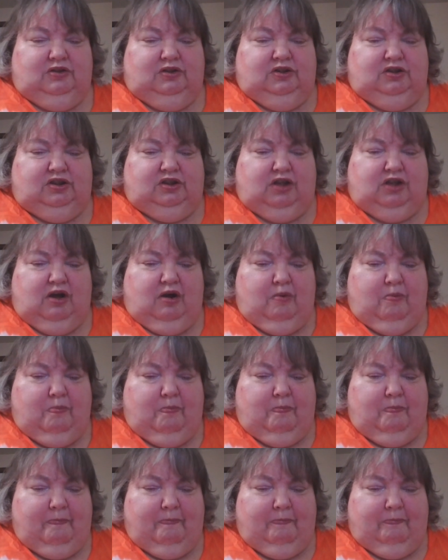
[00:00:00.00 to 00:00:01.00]
So
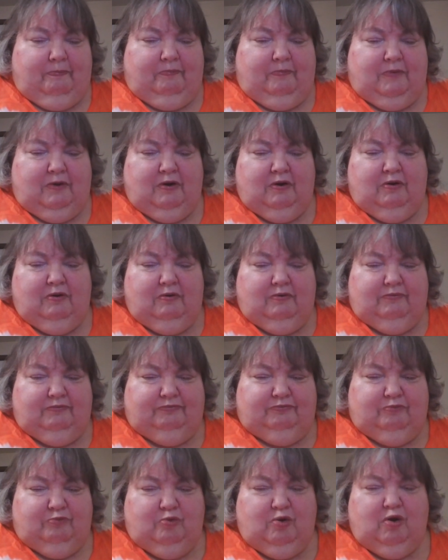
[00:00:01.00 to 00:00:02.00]

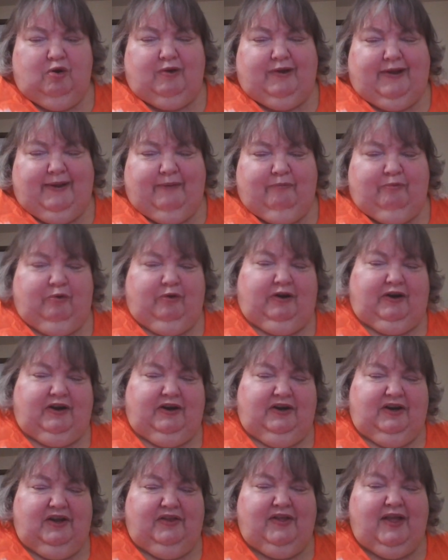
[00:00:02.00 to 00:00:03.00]
we'll keep
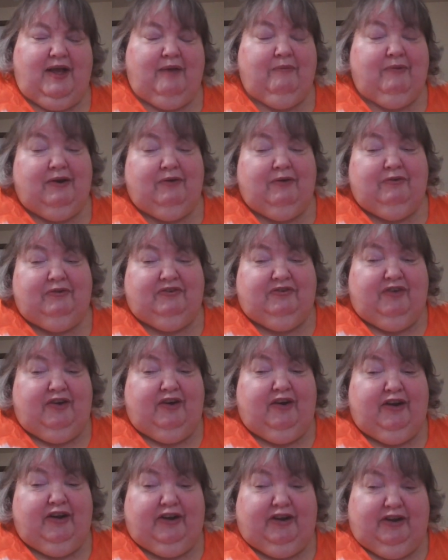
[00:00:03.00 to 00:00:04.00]
working on that. But it was
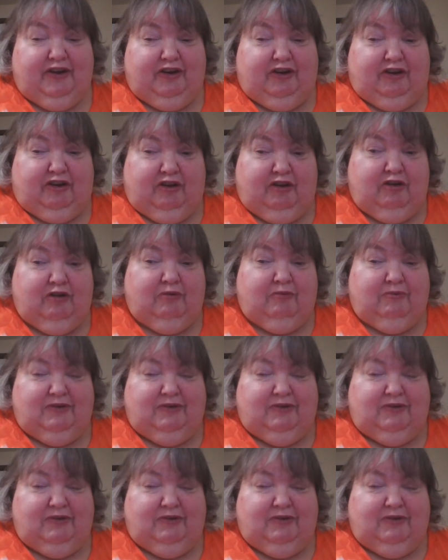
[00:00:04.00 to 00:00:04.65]
very good too.